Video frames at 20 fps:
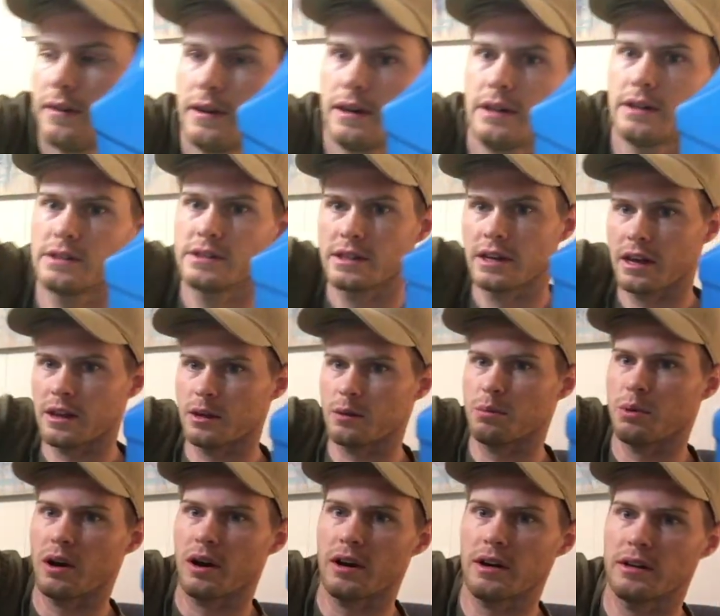Here's the other
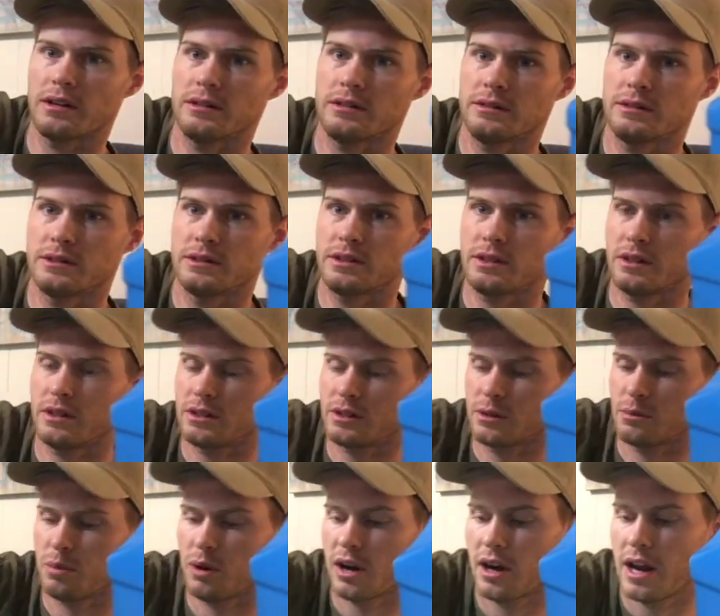part. So there's a
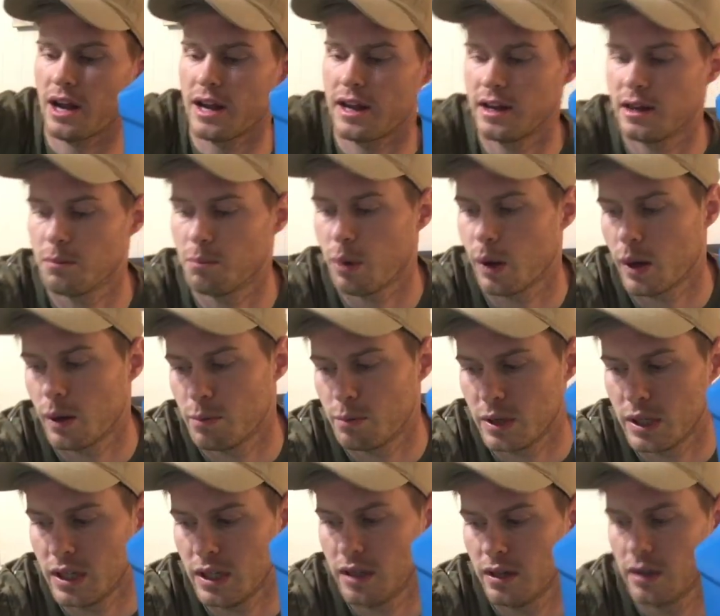part A and a part B.